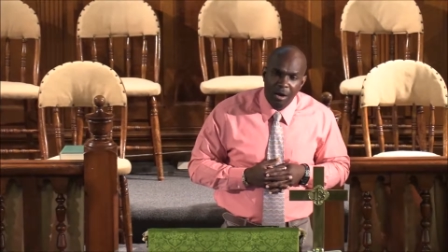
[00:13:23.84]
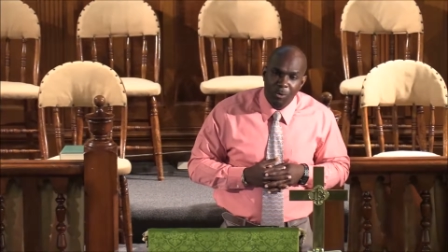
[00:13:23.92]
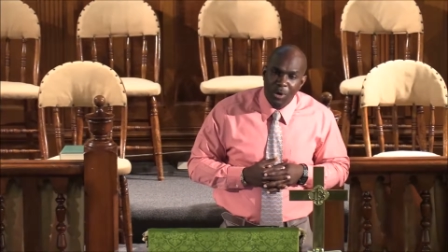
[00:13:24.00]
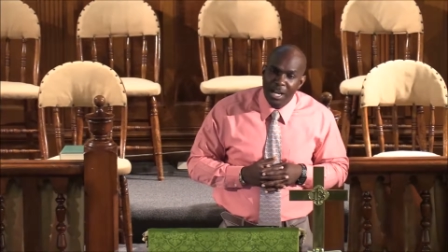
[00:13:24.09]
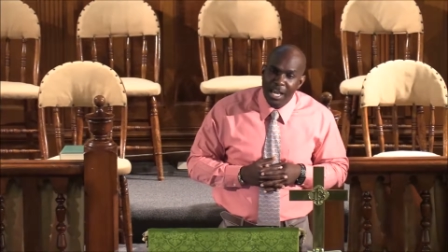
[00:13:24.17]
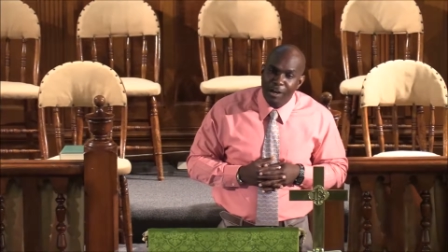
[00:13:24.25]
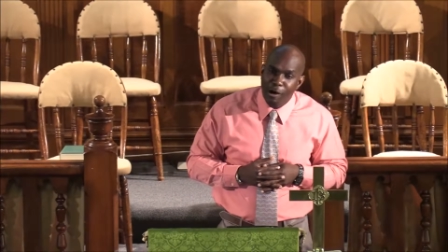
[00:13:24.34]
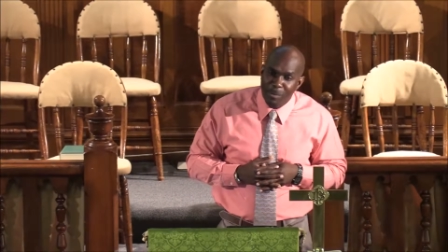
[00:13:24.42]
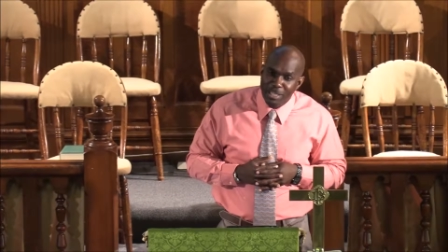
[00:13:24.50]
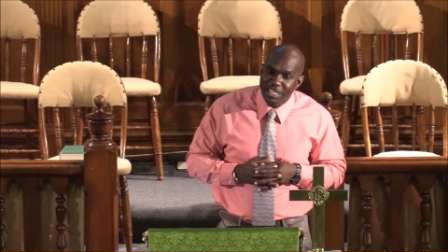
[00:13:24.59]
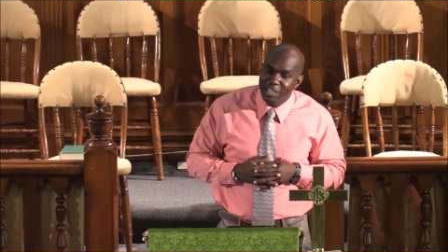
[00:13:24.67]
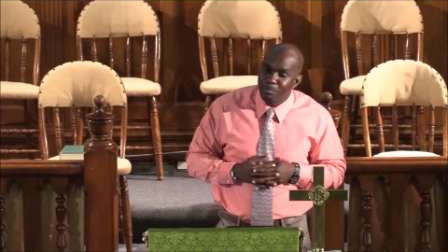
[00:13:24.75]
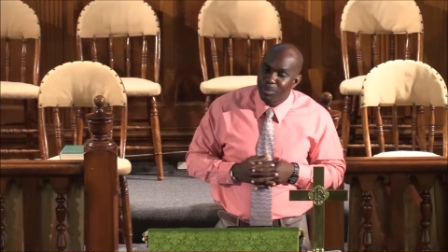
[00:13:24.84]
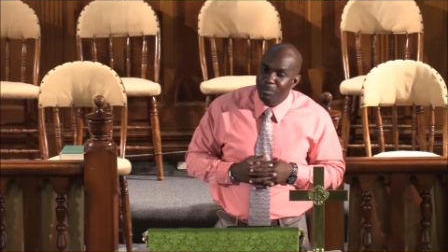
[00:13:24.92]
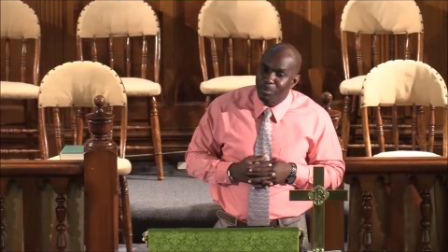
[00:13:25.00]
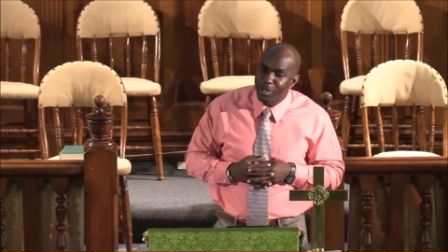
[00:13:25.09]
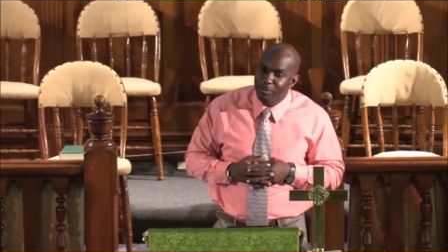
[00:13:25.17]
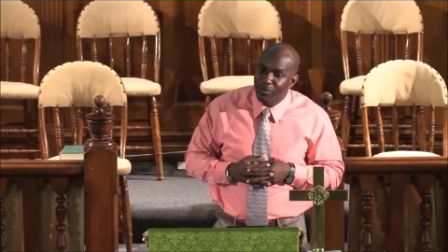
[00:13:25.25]
When they come and see
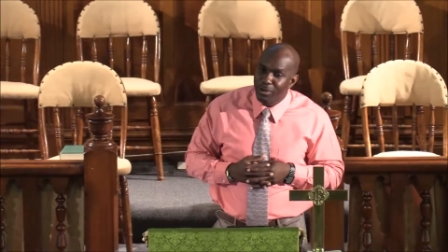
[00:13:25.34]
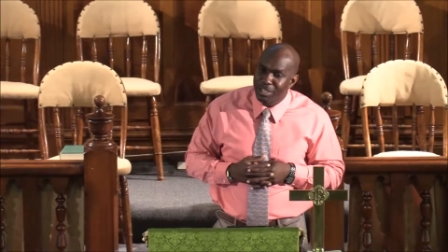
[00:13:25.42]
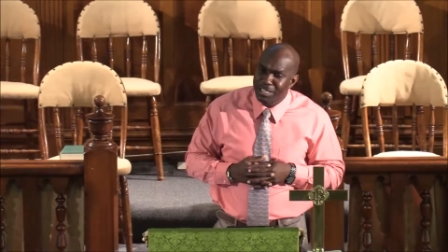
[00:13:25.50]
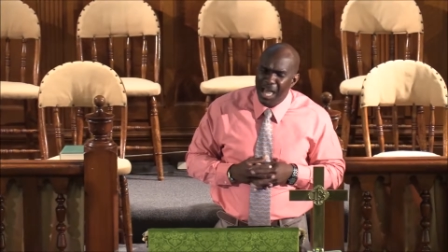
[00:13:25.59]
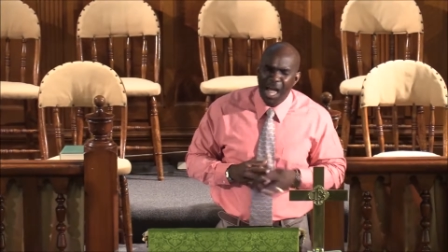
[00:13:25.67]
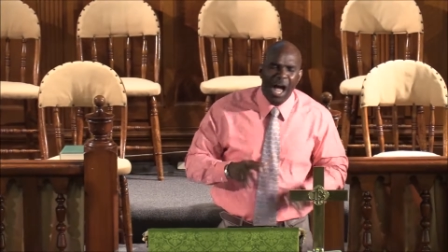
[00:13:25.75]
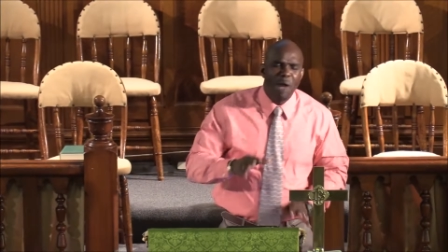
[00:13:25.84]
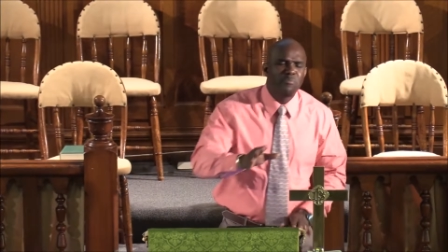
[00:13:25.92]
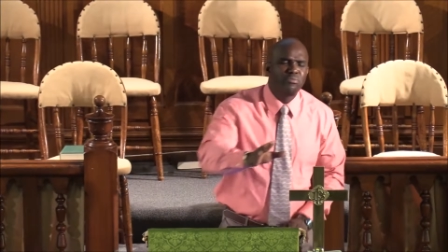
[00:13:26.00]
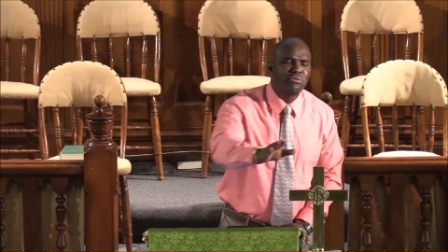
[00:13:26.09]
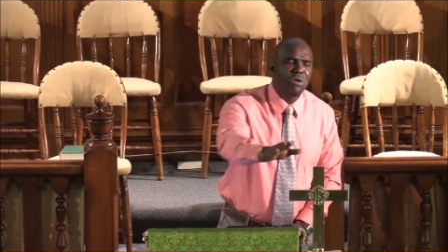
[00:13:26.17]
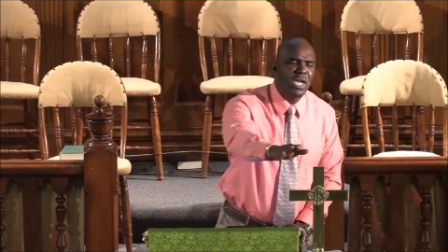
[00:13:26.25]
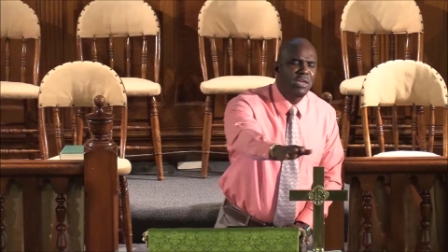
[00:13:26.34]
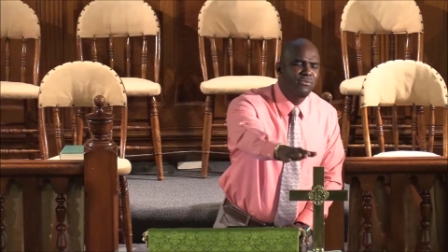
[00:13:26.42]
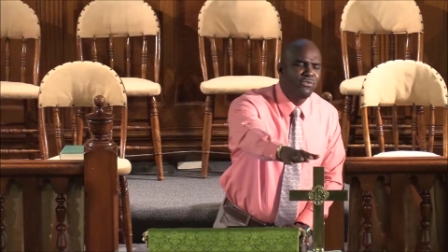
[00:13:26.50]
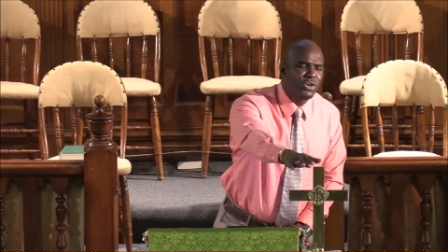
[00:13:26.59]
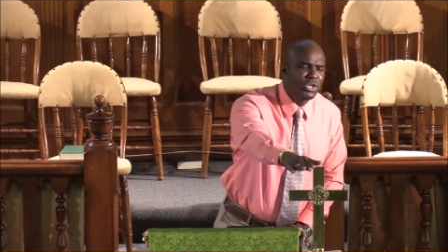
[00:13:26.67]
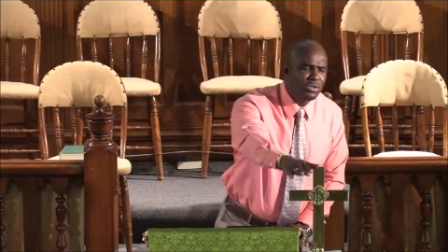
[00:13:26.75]
people in difficulty, I'm praying
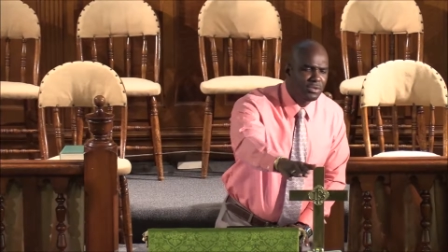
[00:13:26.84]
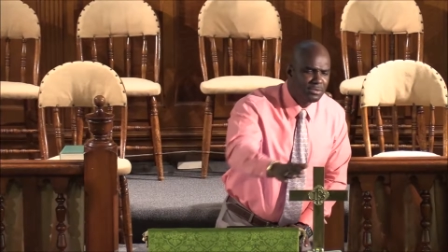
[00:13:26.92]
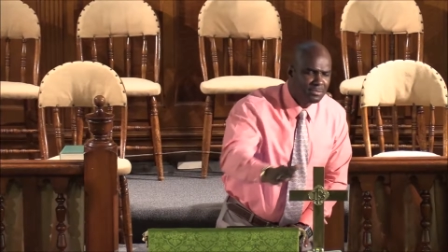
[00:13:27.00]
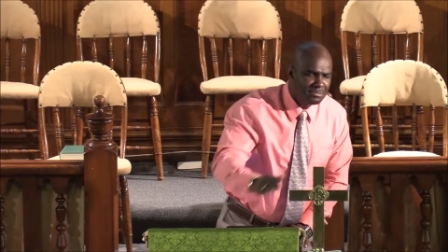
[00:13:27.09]
for you.